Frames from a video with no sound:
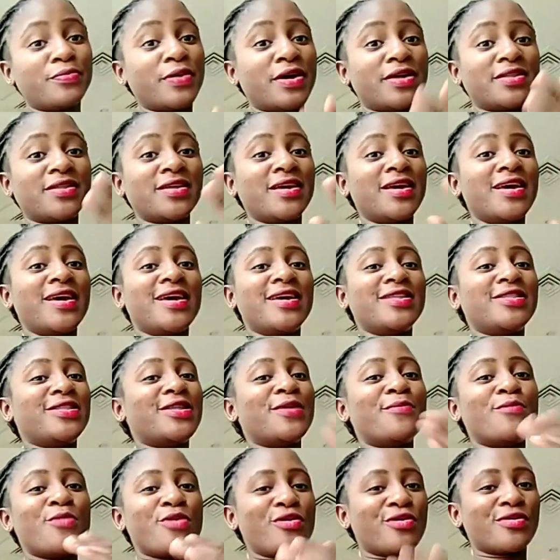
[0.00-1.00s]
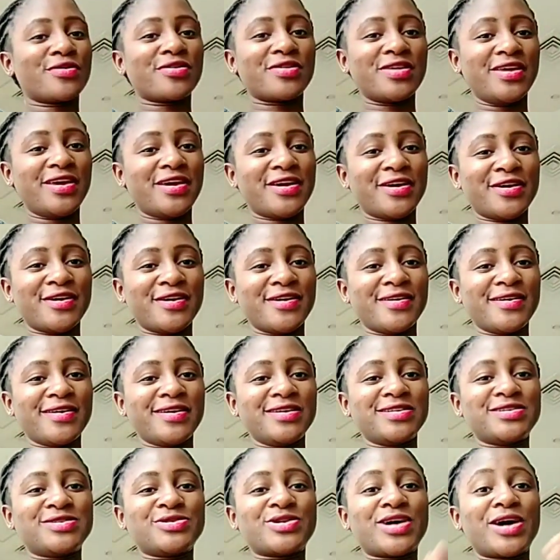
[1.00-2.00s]
But the month here
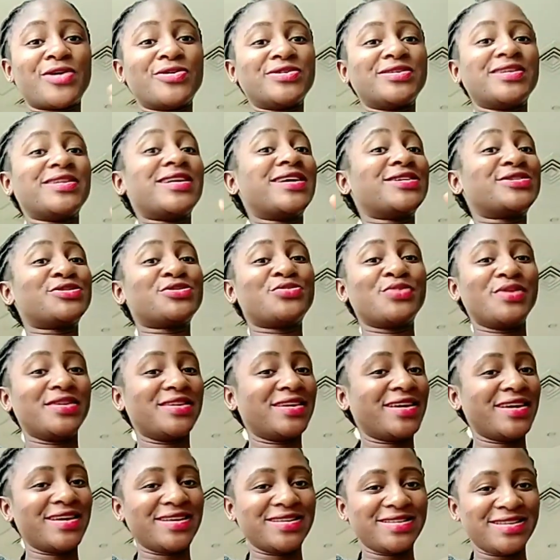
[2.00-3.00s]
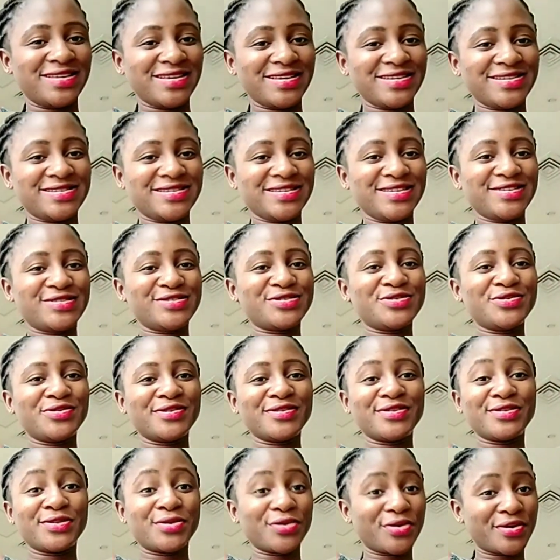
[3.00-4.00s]
is counted as 28 days. It's
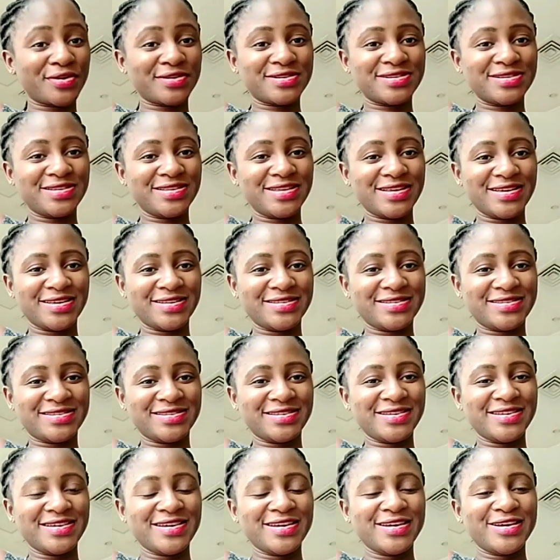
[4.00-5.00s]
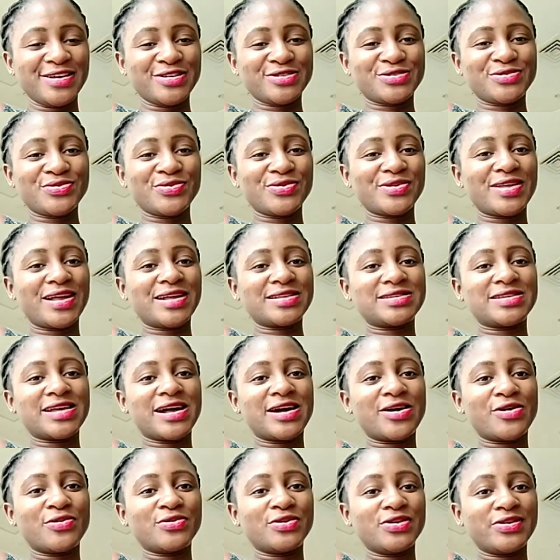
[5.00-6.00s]
not 30 days. So that's
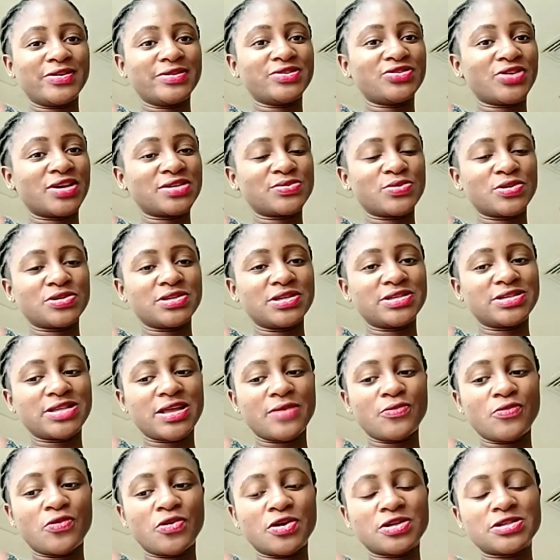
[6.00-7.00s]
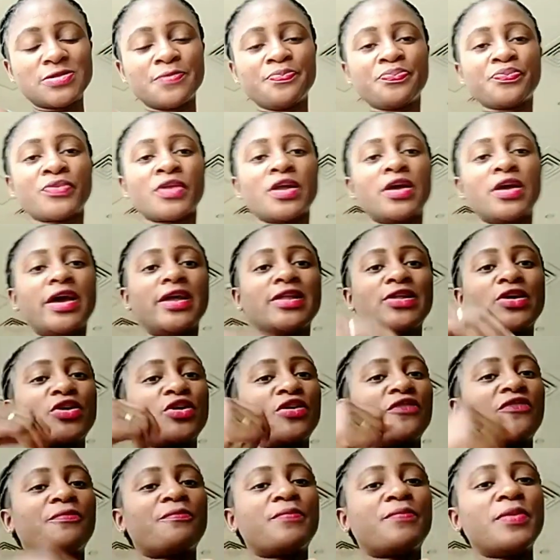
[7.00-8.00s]
how the transport system works. A lot
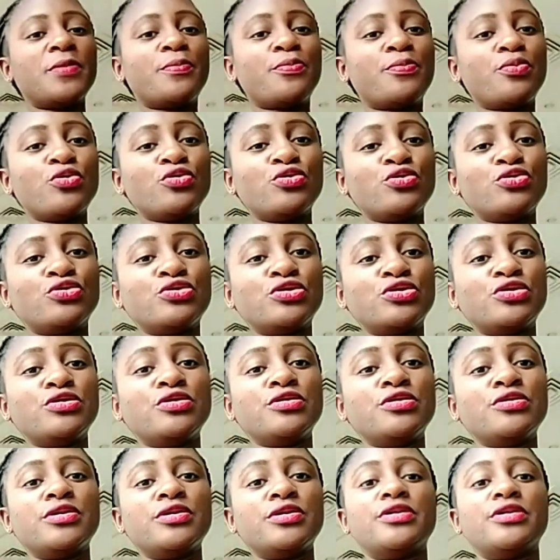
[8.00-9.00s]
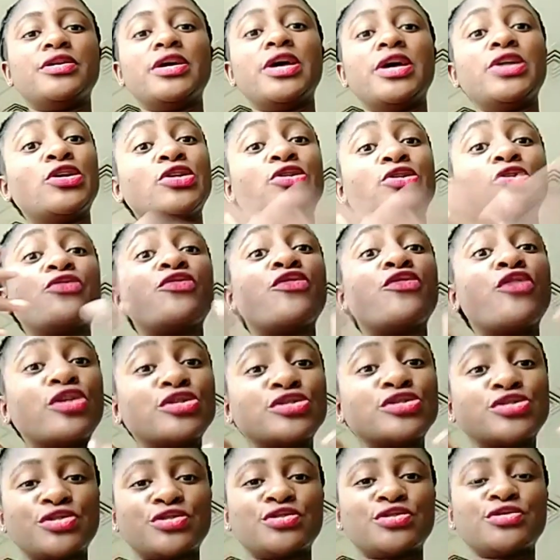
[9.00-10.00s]
of people, a lot of
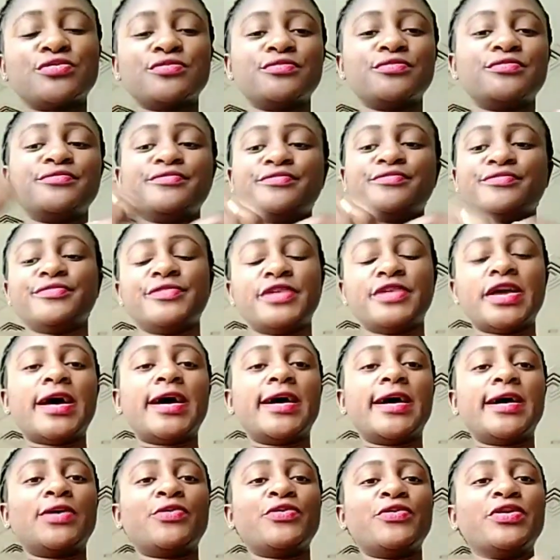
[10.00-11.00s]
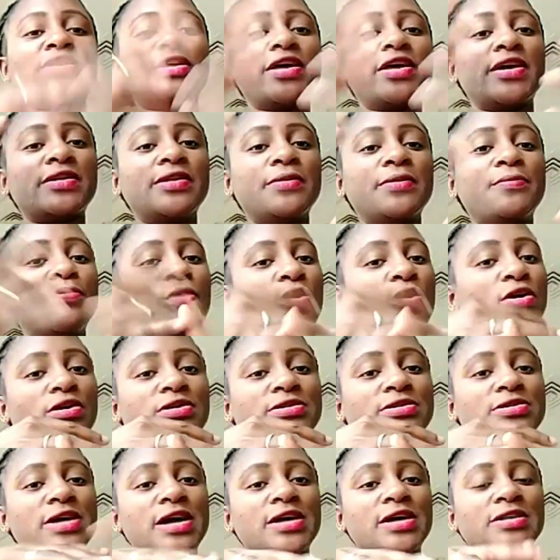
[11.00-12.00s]
us, we take the
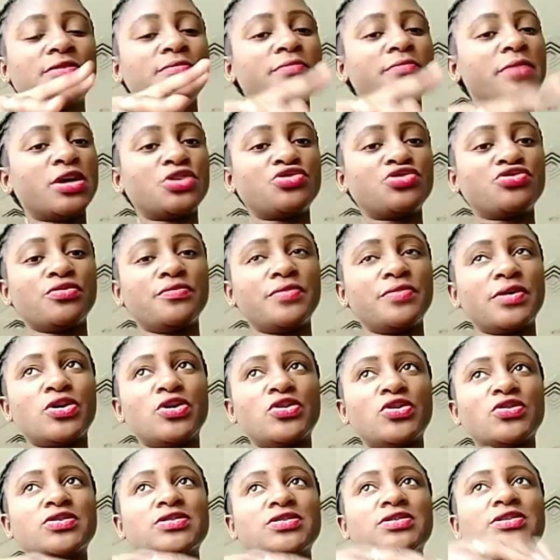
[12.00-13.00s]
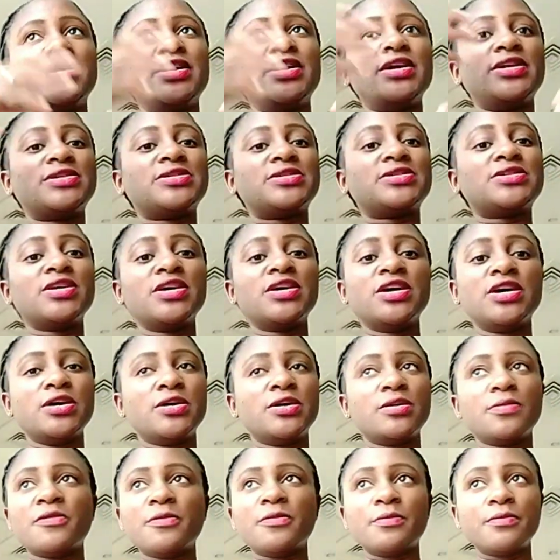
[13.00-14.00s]
bus and the metro because it's
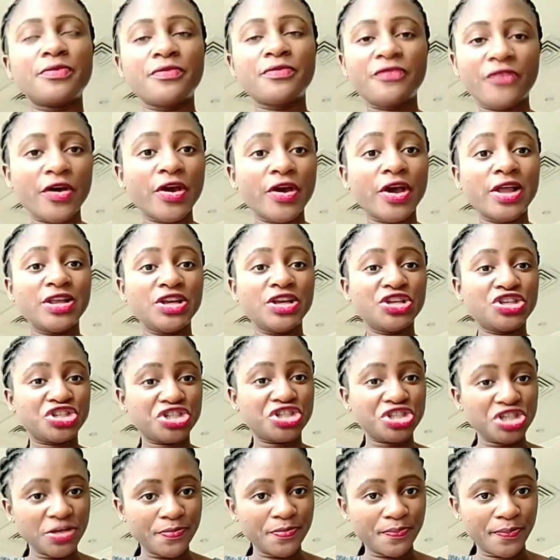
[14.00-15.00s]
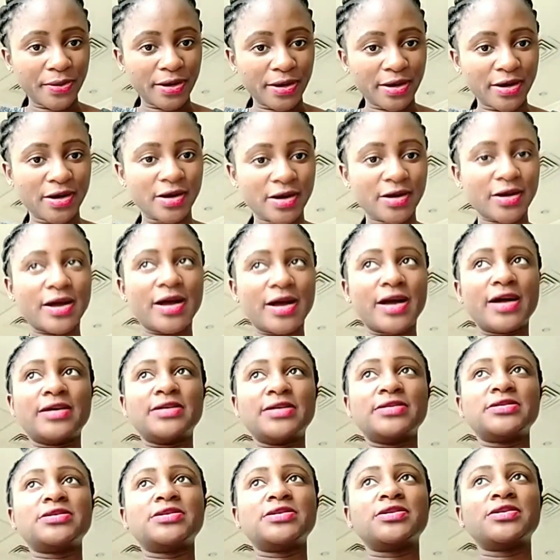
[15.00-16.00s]
fairly cheaper
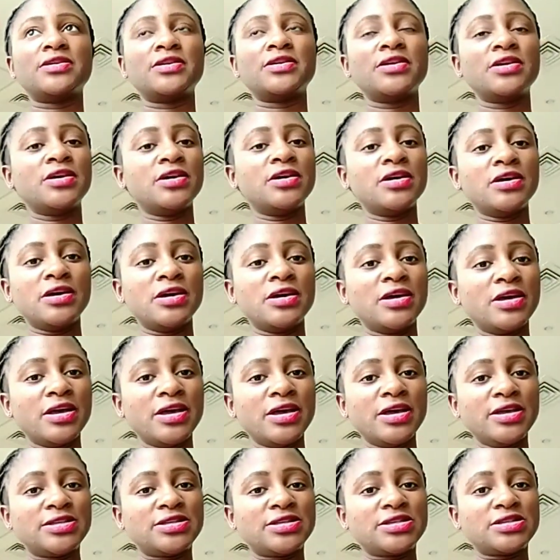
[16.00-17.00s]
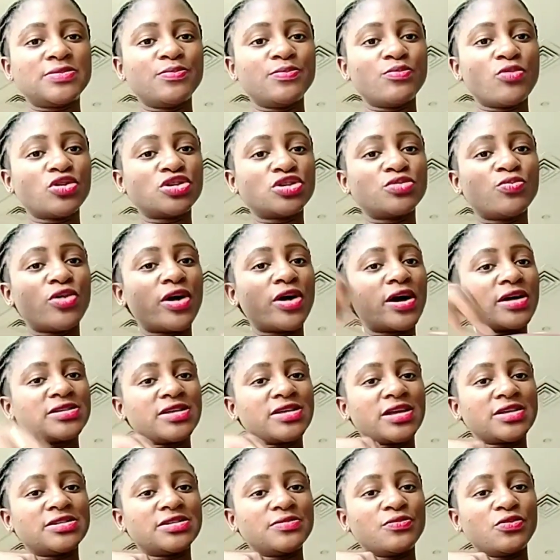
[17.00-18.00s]
and it's much more
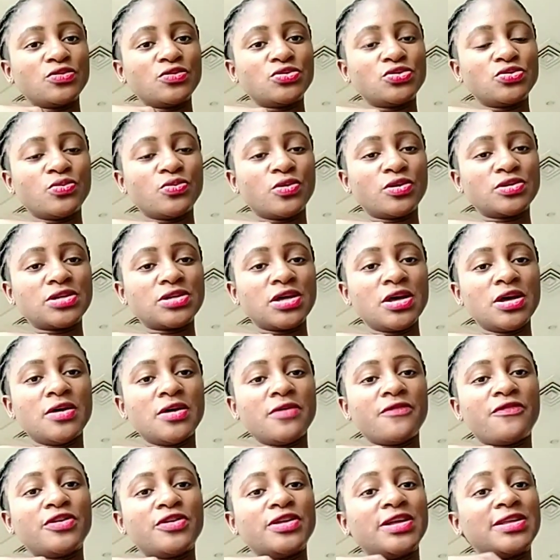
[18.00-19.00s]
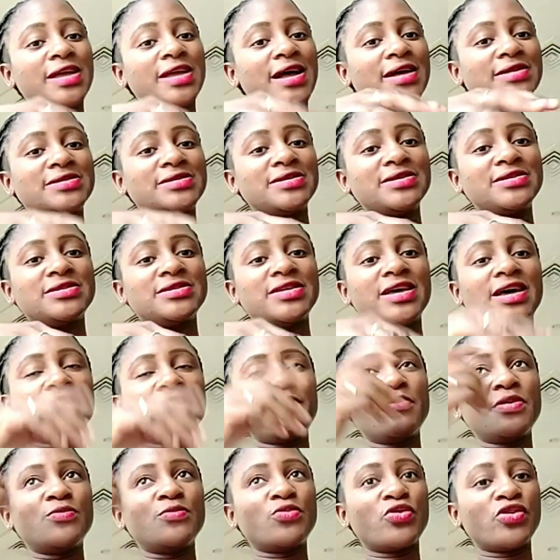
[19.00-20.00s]
accessible to us. For the taxis, they are
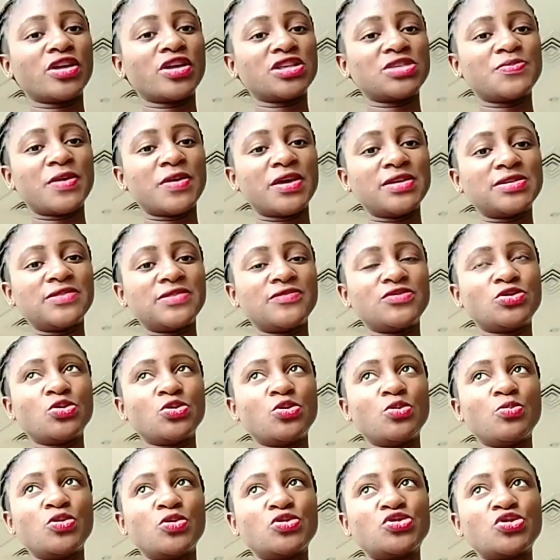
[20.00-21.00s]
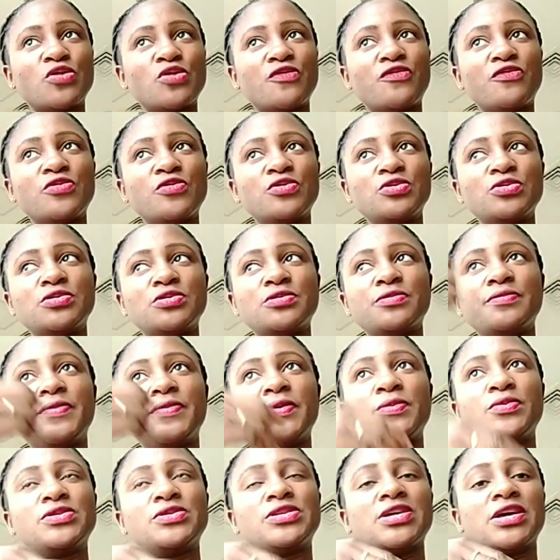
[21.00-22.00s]
a bit more expensive, so most often
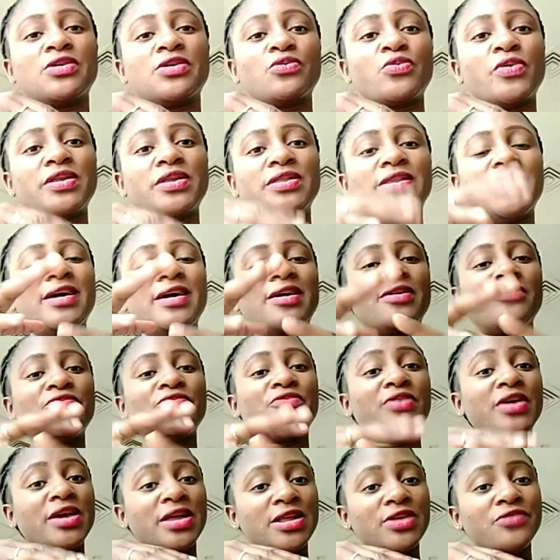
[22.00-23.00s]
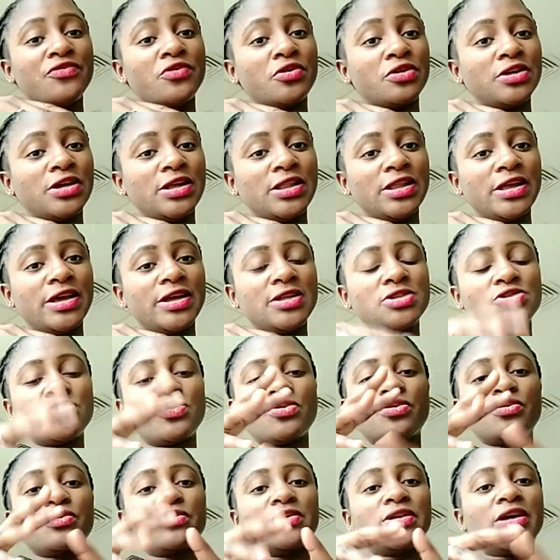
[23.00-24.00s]
people take it when they are really running late
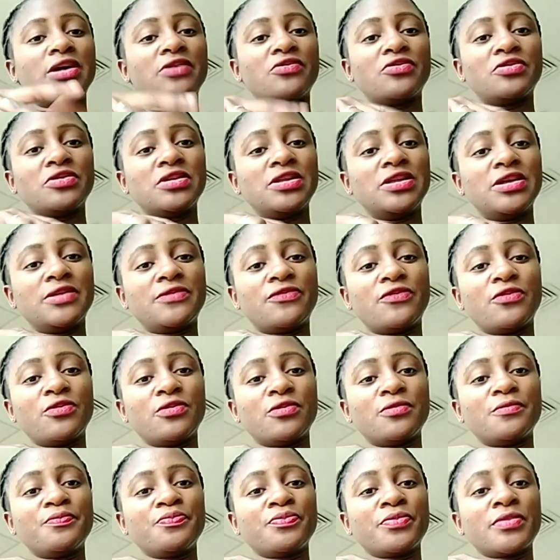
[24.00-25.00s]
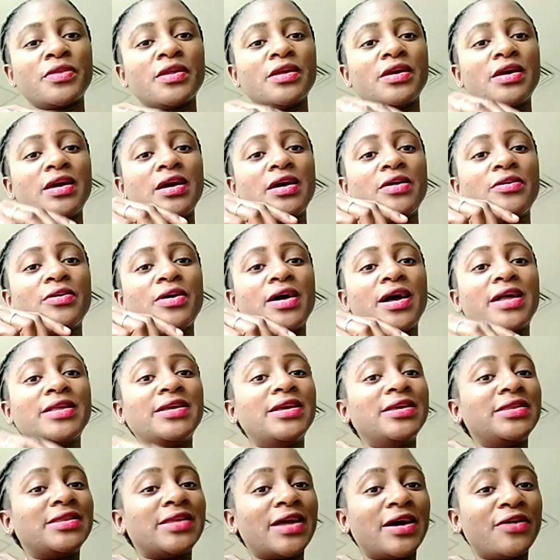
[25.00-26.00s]
or they are running late for an
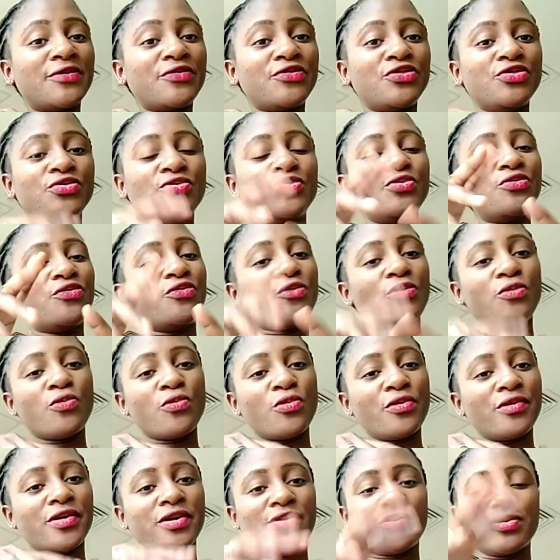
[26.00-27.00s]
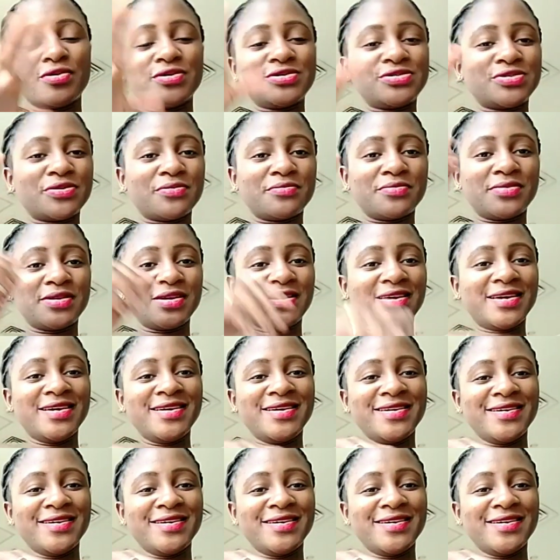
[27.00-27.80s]
interview for work or something.